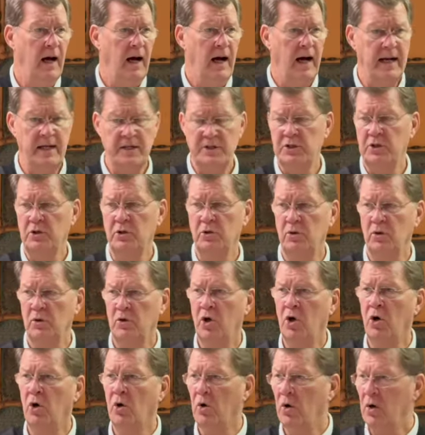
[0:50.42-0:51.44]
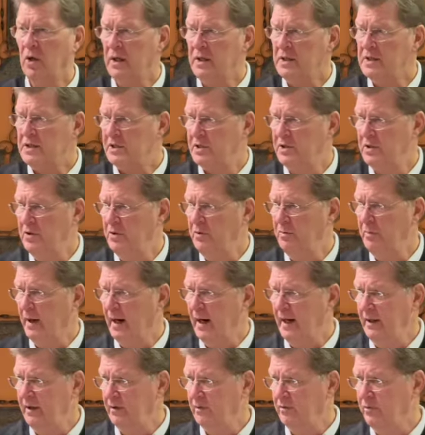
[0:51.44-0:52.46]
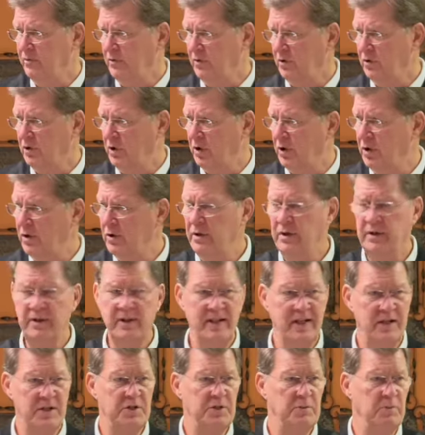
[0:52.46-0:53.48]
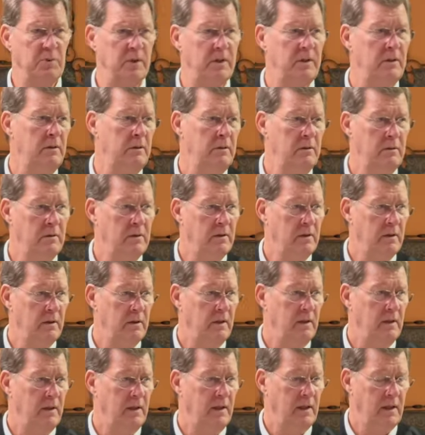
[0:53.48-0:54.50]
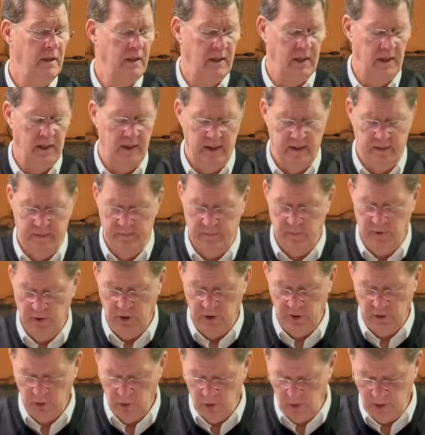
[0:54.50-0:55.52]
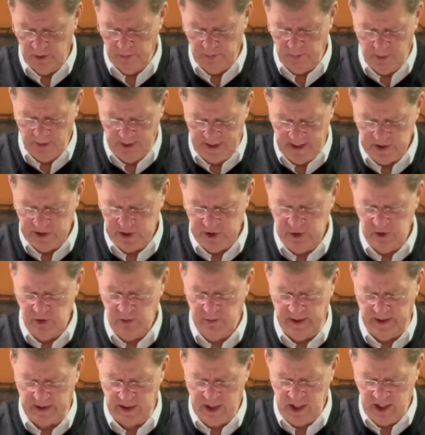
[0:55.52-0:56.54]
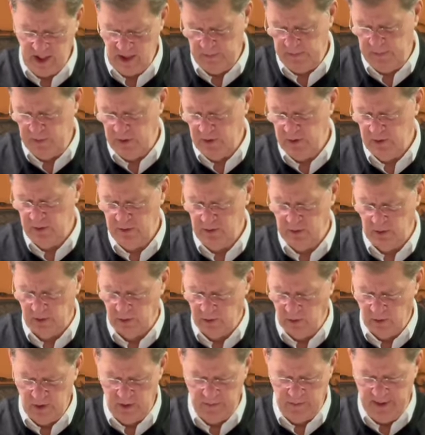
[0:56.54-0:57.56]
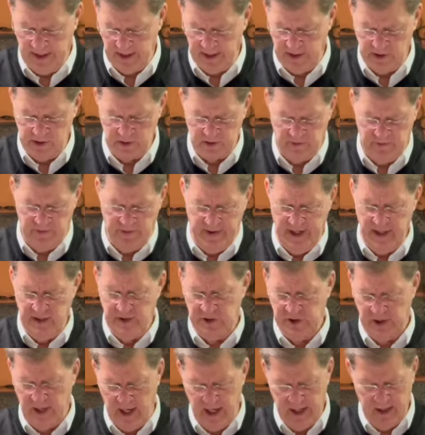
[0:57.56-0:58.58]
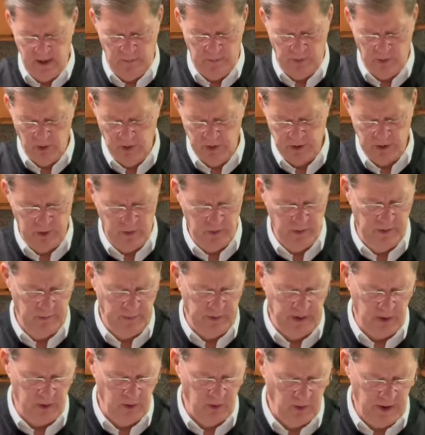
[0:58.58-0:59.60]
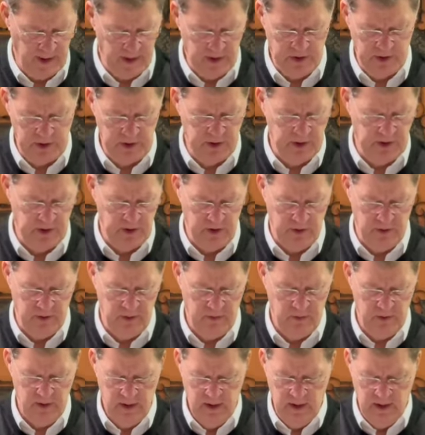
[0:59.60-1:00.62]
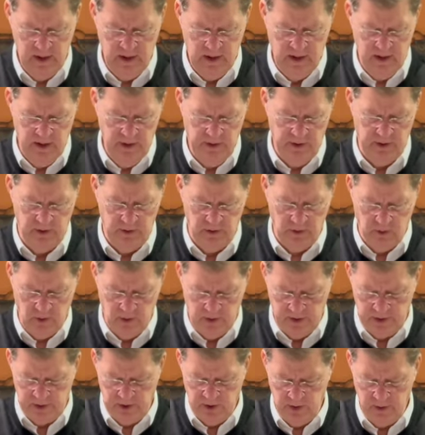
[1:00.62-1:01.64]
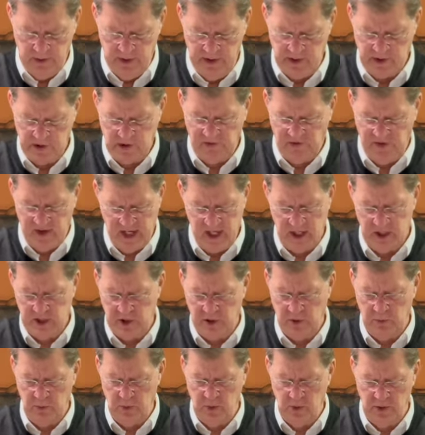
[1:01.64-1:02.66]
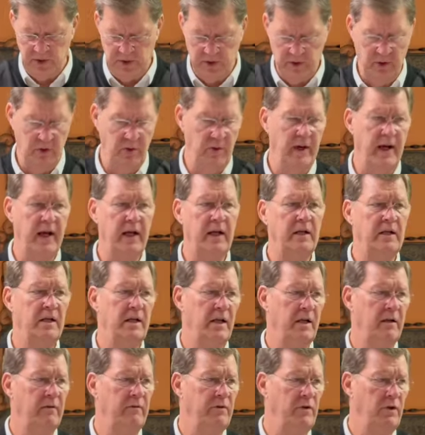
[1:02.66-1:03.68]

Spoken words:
high school chorus, you might have learned this one. The Lord bless you and keep you. The Lord make his face shine upon you and be gracious to you. The Lord turn his face toward you and give